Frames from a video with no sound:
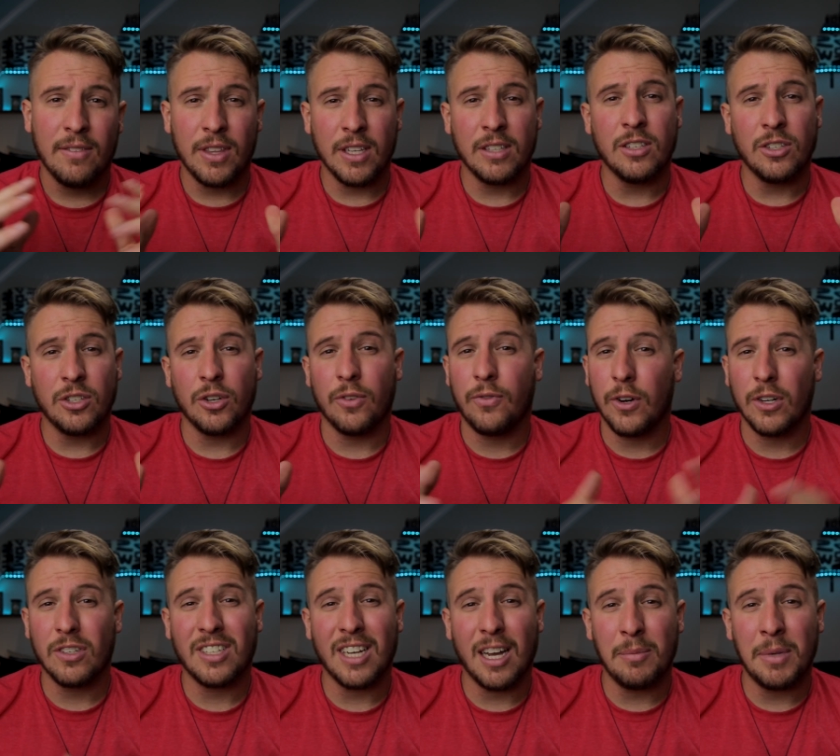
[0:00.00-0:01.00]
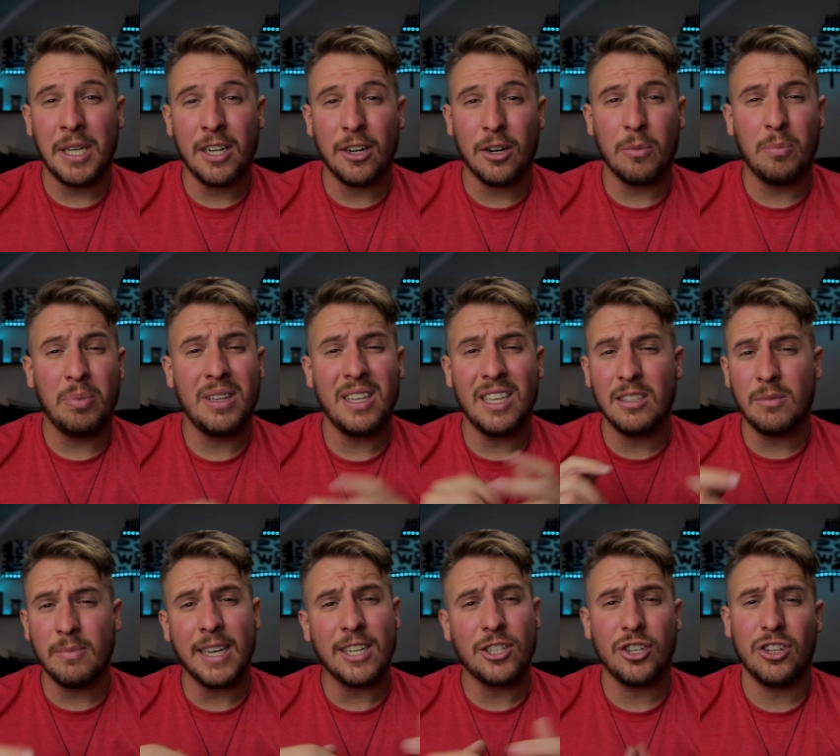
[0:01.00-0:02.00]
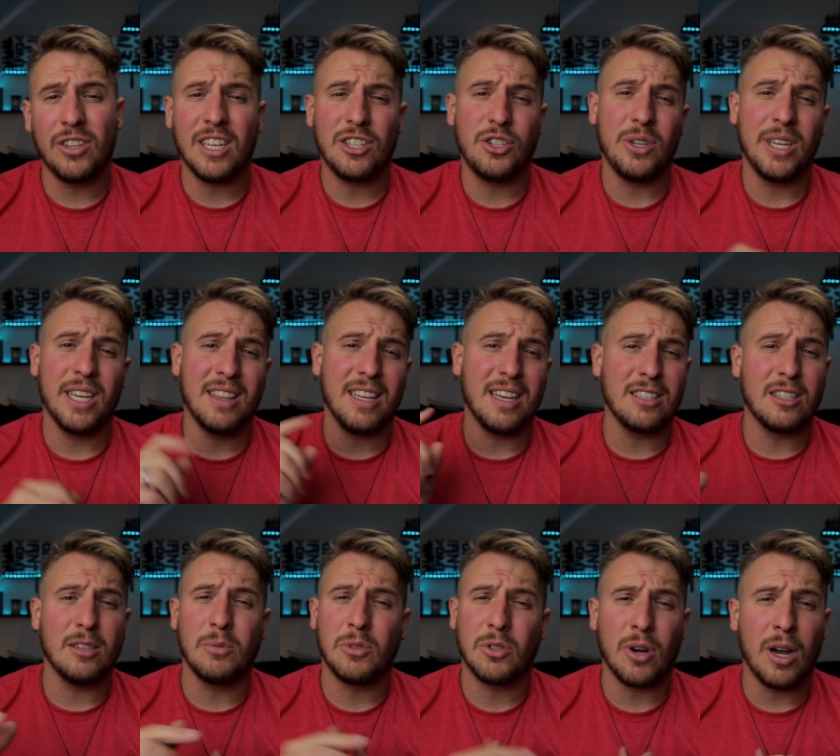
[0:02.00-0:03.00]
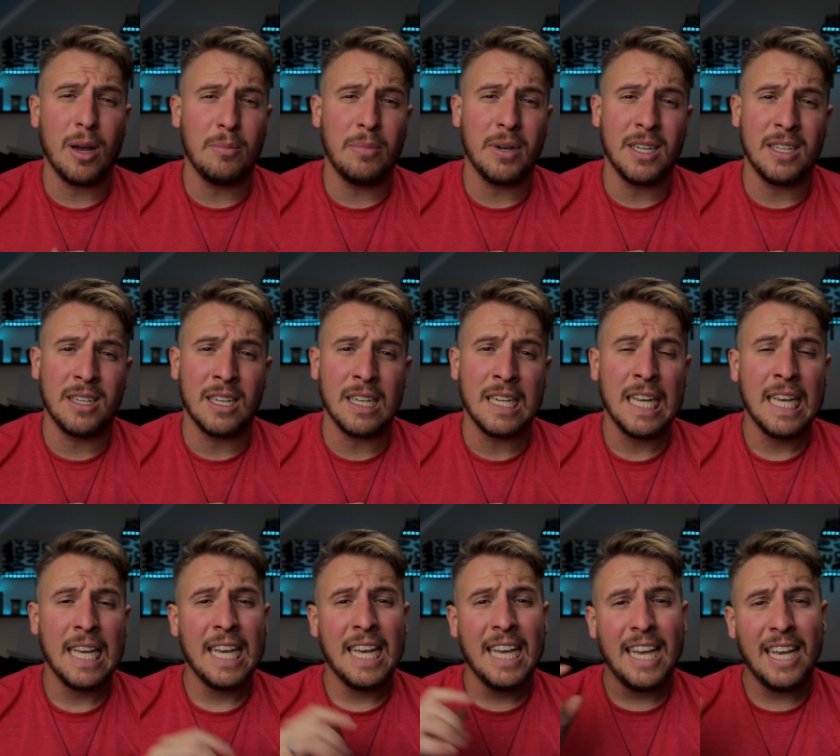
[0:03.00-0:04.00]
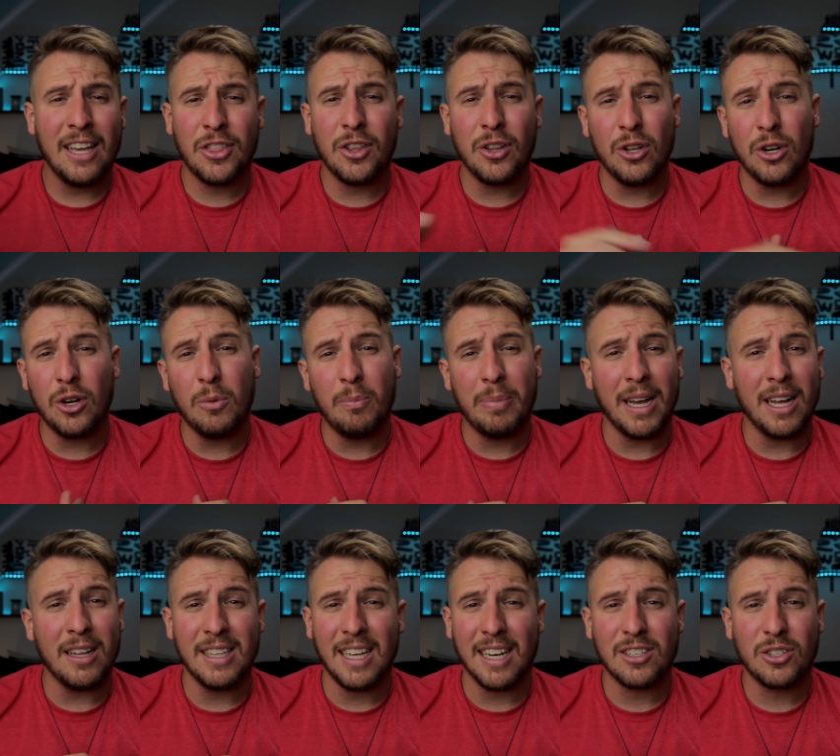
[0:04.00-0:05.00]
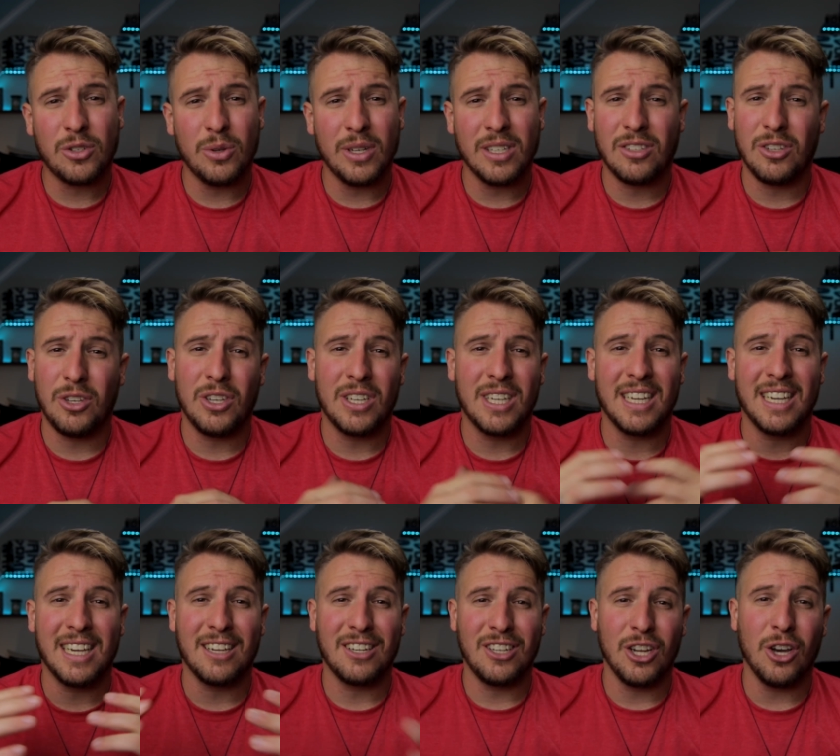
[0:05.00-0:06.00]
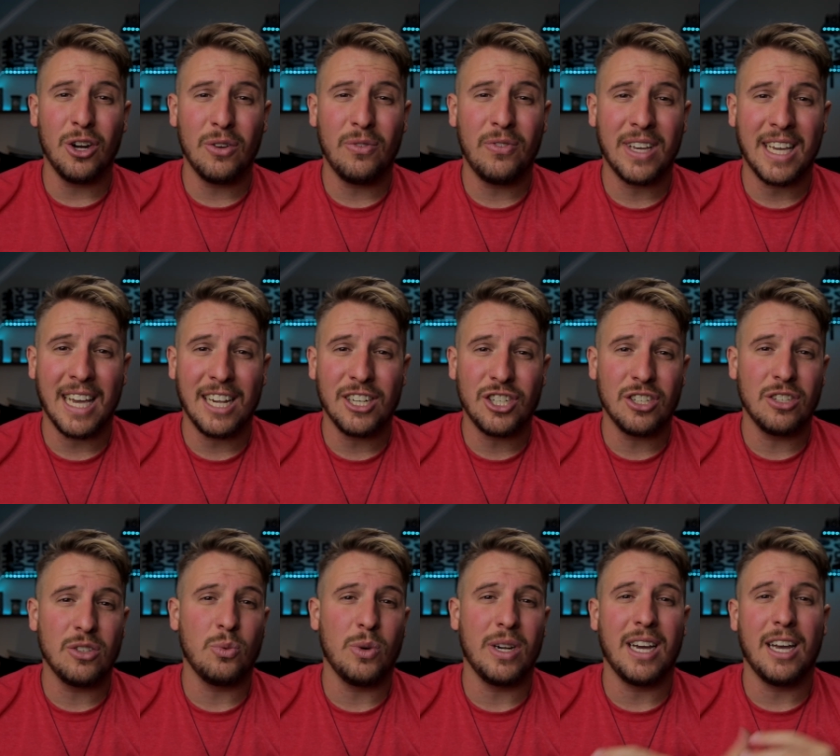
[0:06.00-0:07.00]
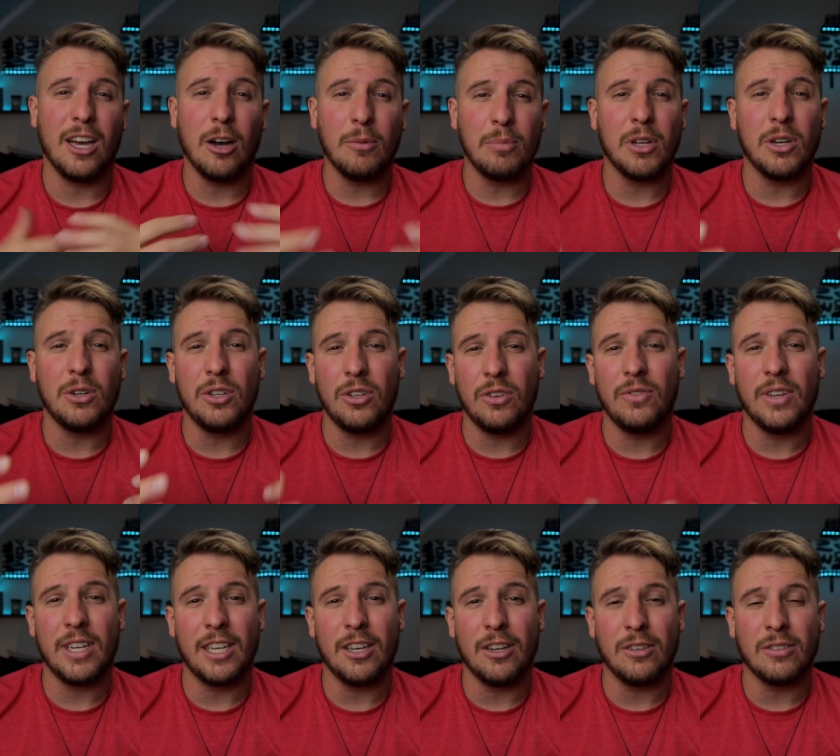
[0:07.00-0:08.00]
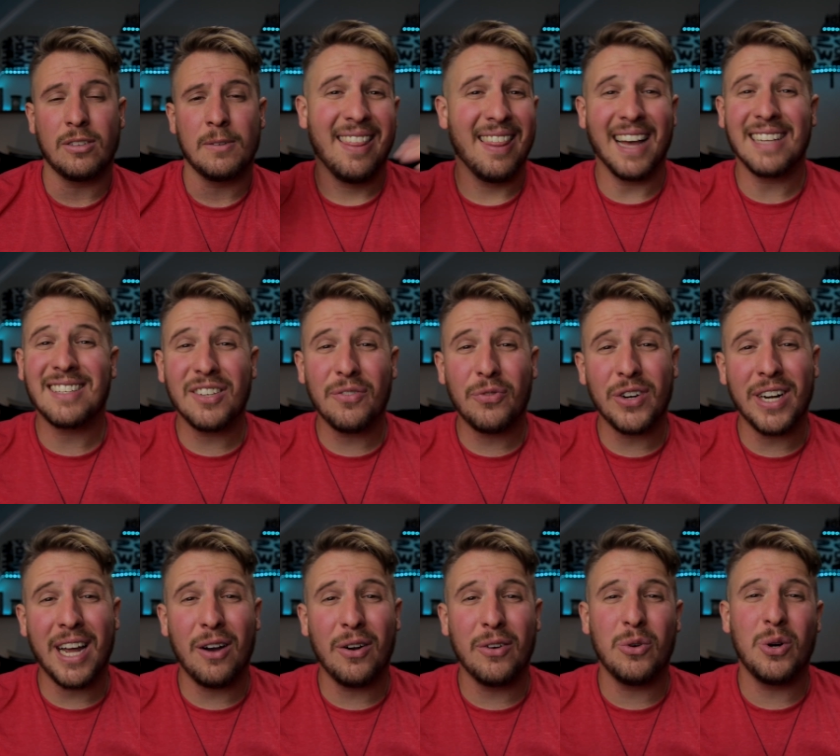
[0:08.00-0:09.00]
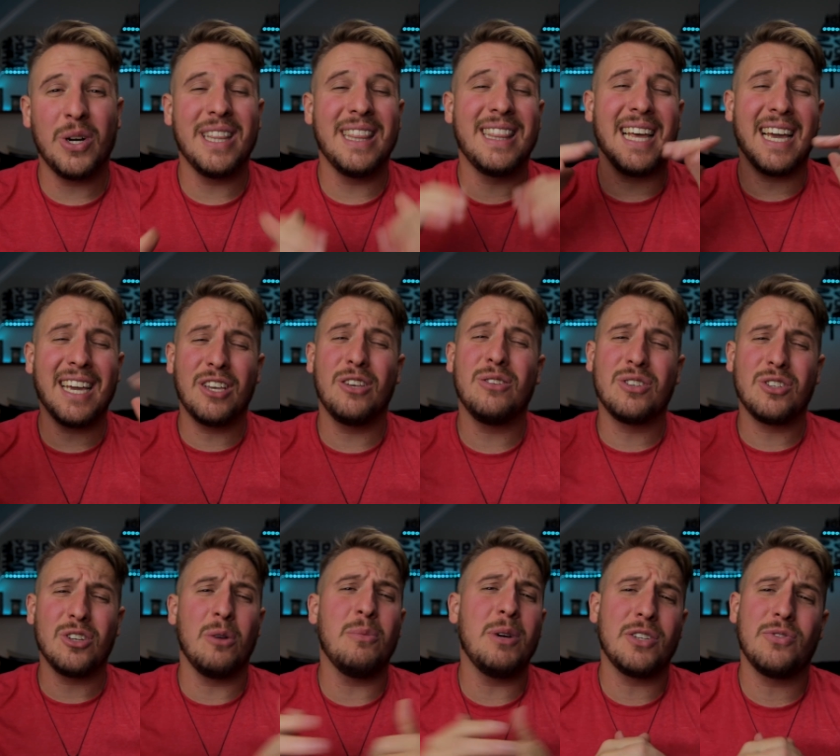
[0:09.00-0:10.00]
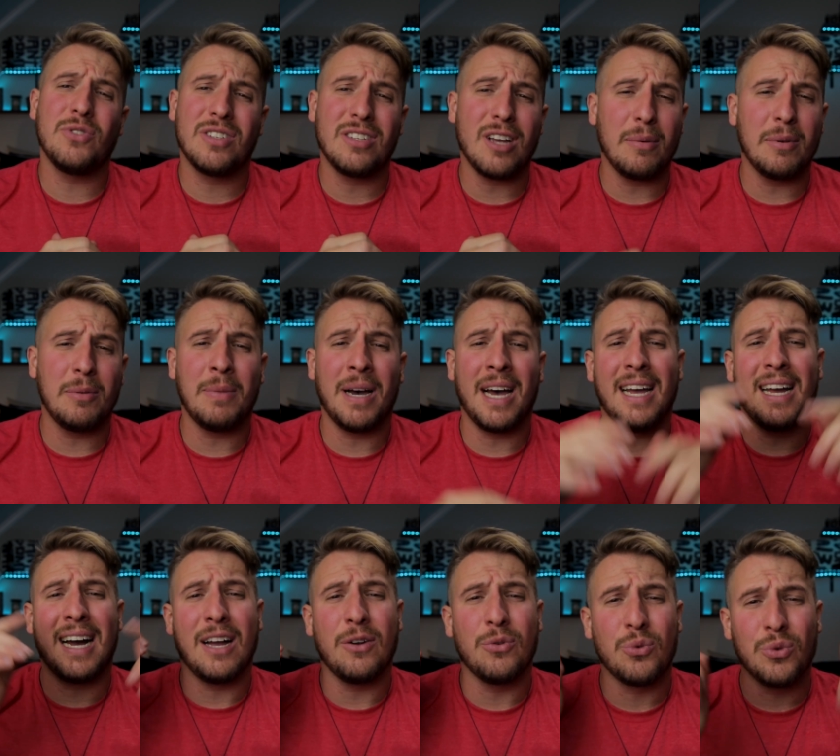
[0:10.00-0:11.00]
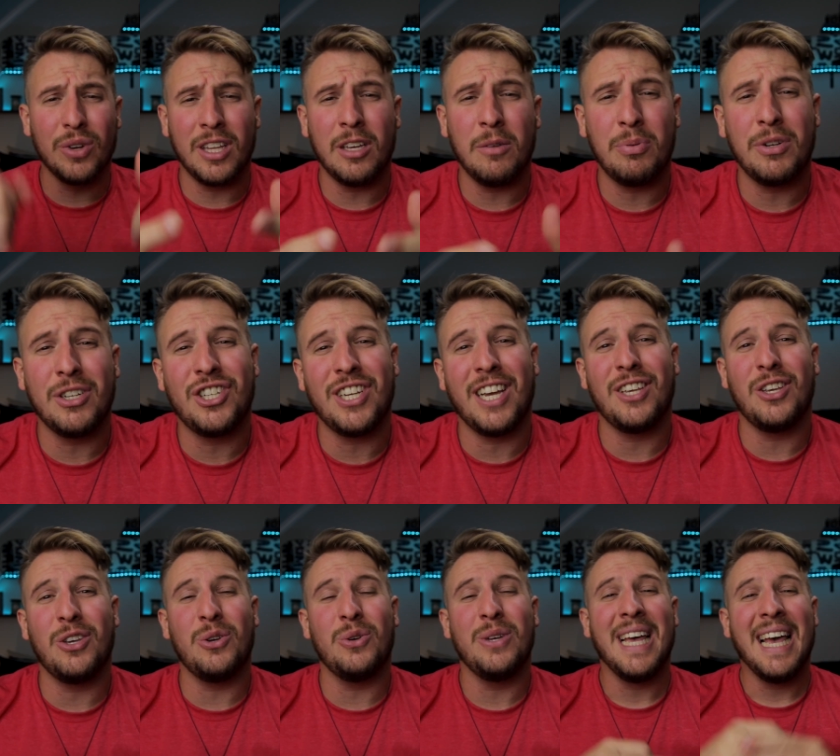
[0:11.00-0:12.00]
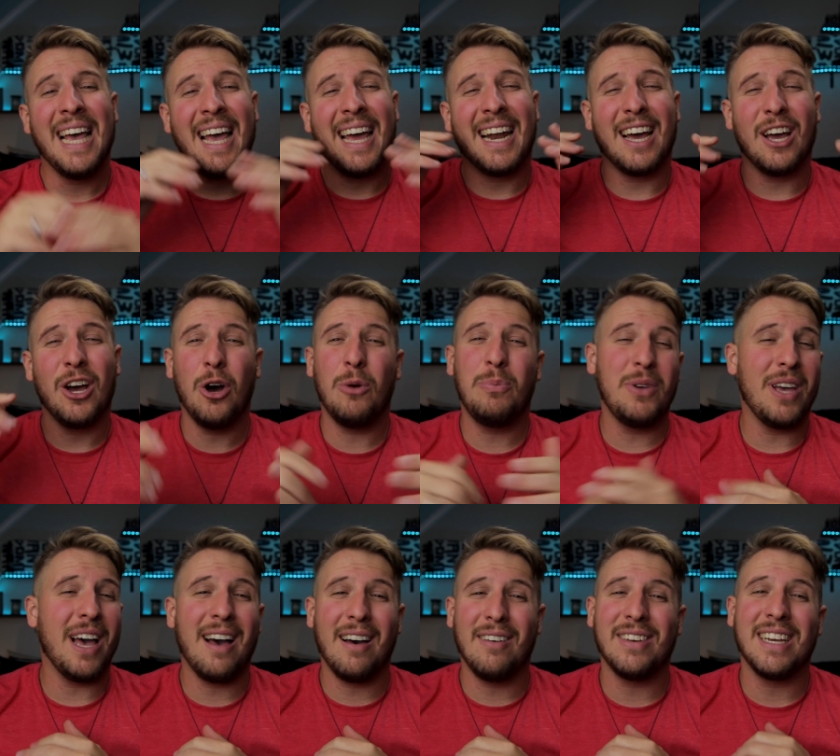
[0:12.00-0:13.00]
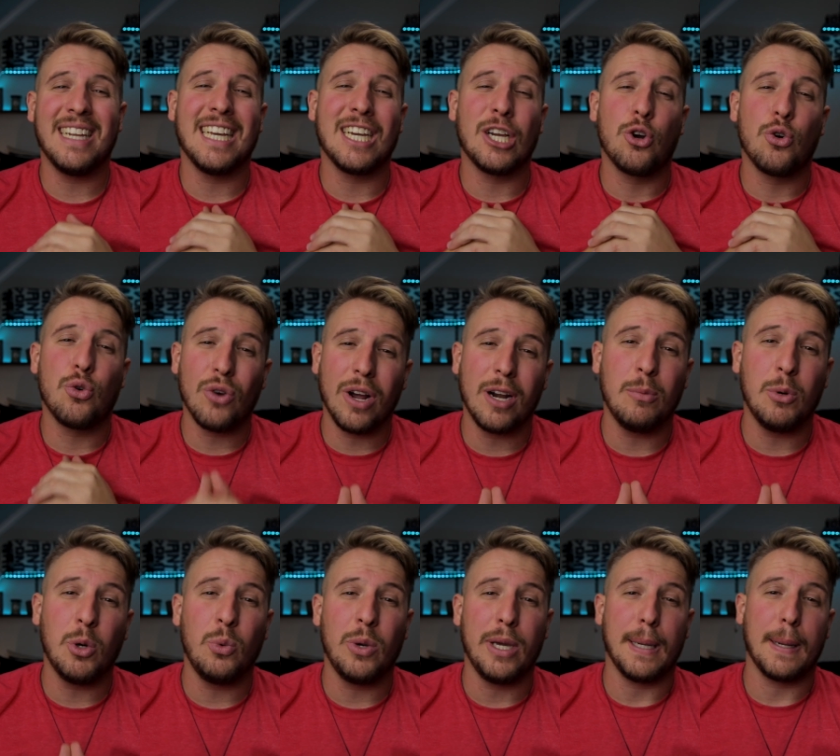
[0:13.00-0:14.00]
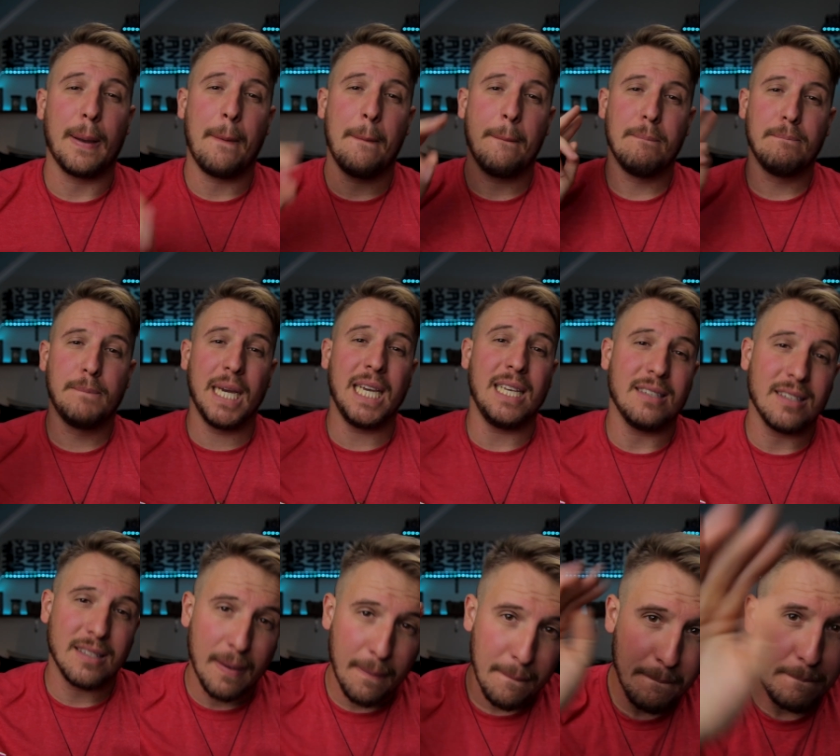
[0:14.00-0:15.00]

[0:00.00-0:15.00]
If this is your first time here, please make sure that you hit that subscribe button. Hit the little bell next to it so you can get notifications when I upload new videos. That's it for now, everyone. Thank you so much for stopping by. I really appreciate you, and I hope you have an incredible week. Peace.